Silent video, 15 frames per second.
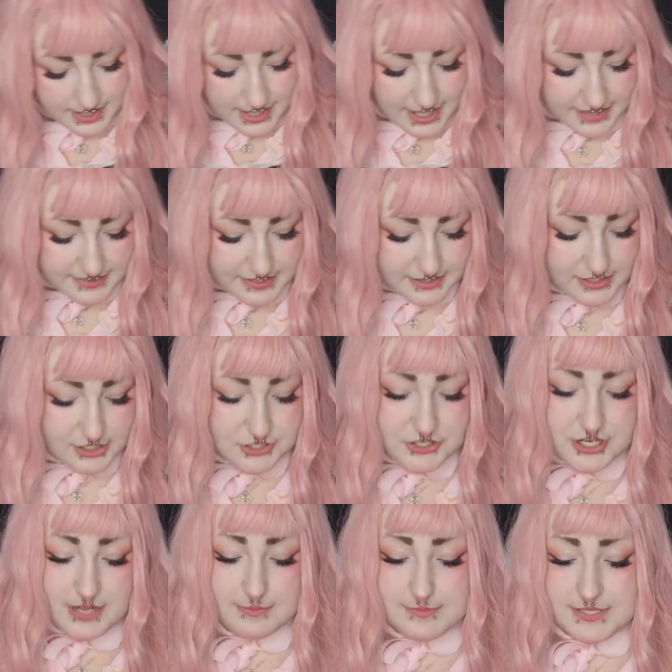And then the
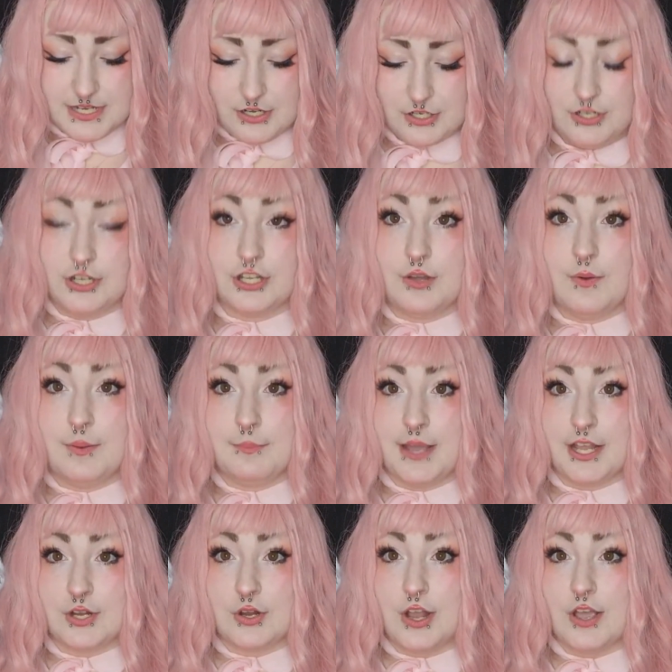gems that are going to go on
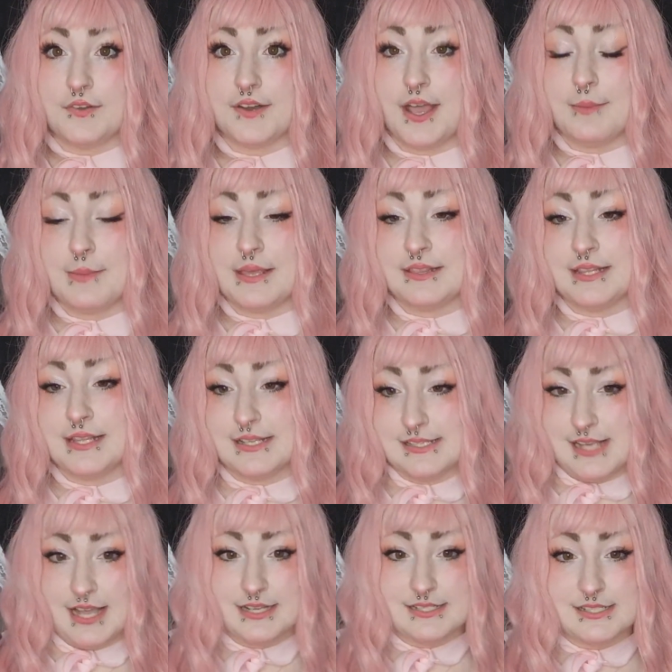my crown, I made the
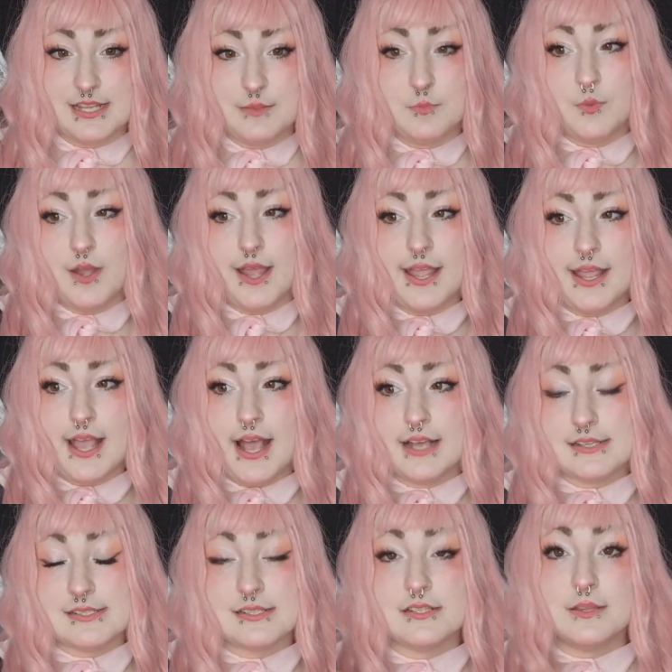exact same way
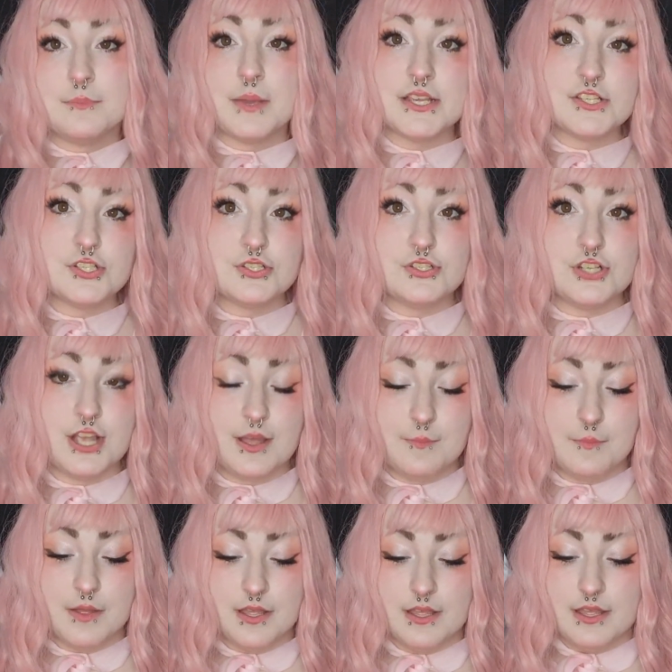as the base
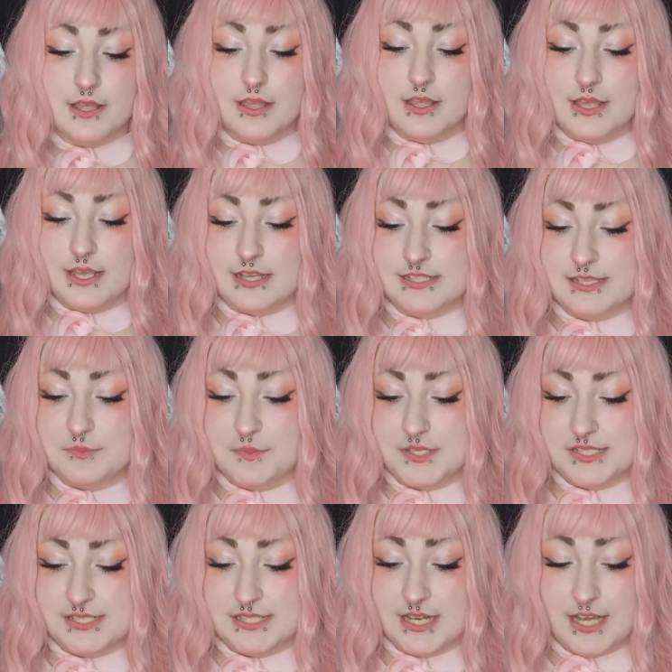gem. except
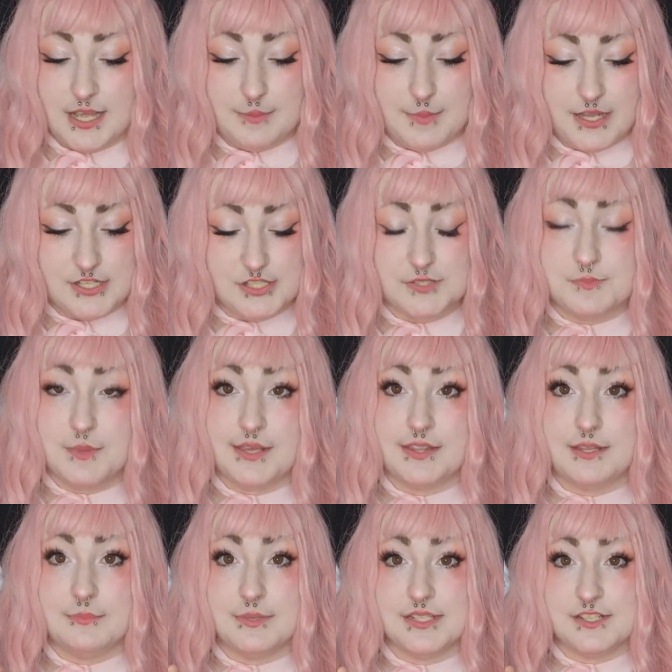this time I just made
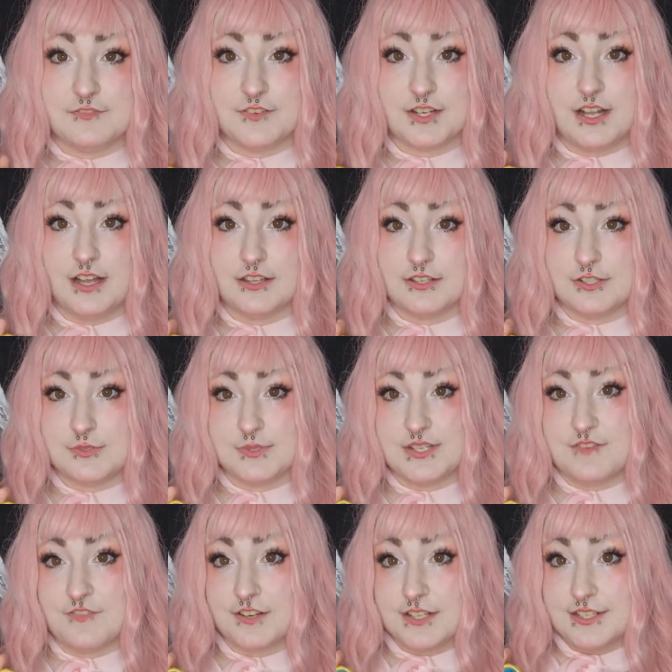them in different colors with
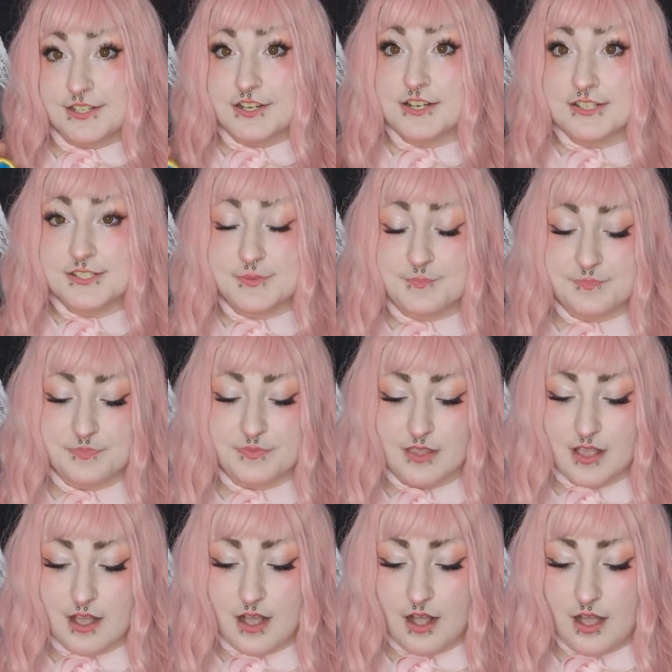different glitters.
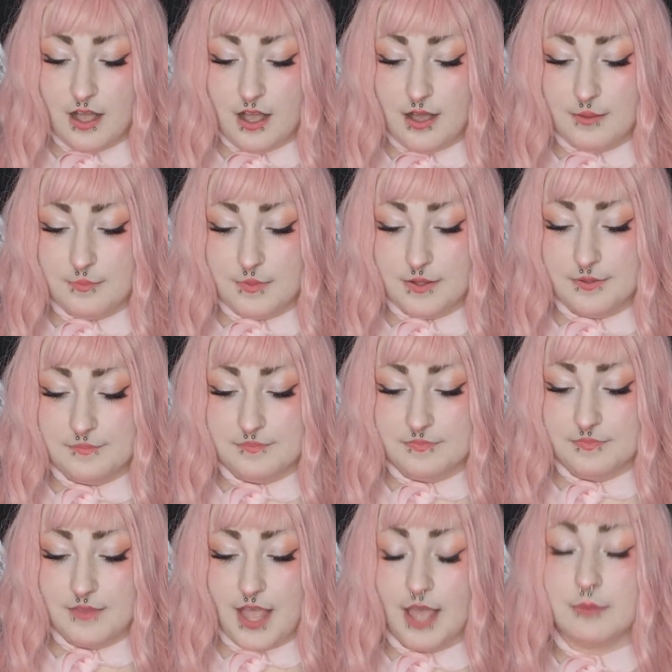
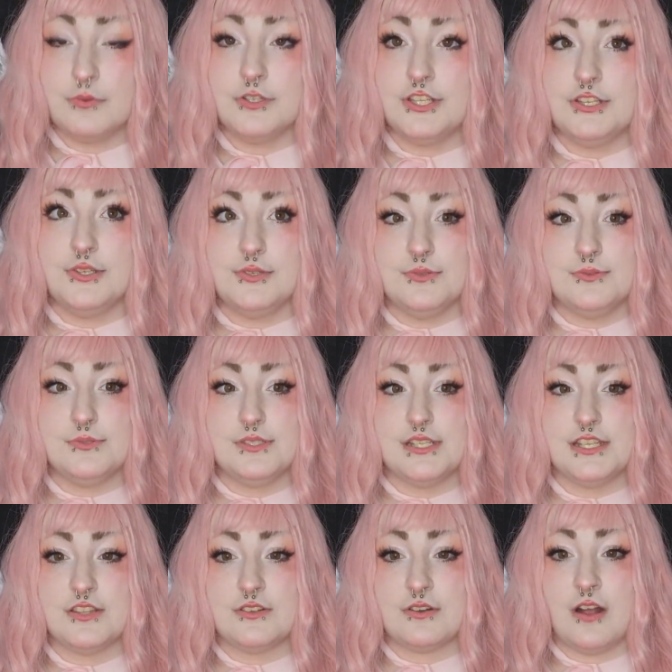I will use
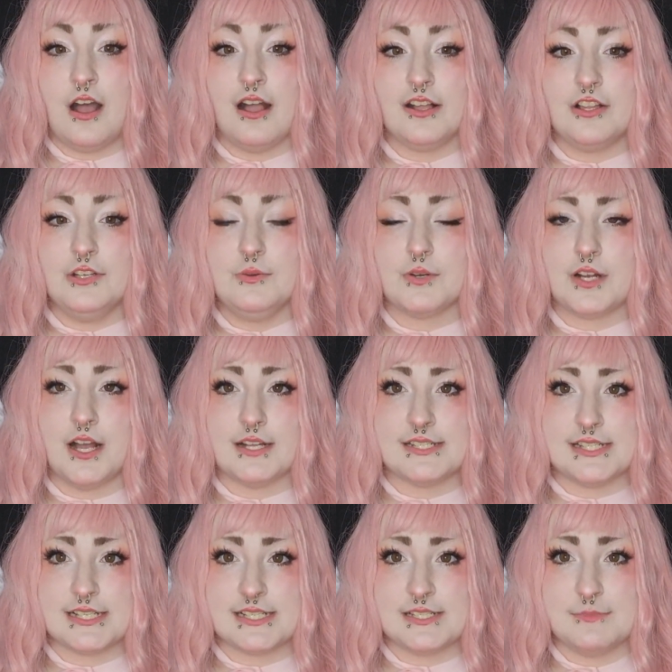either hot glue or
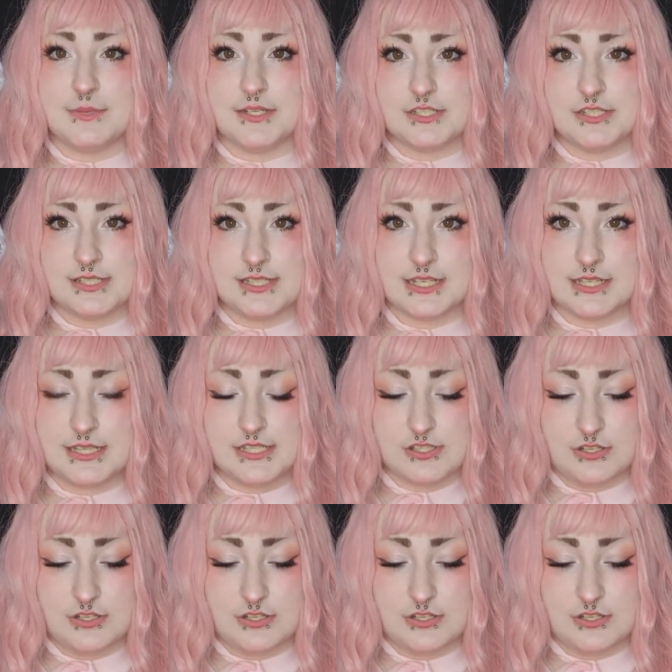contact cement to stick these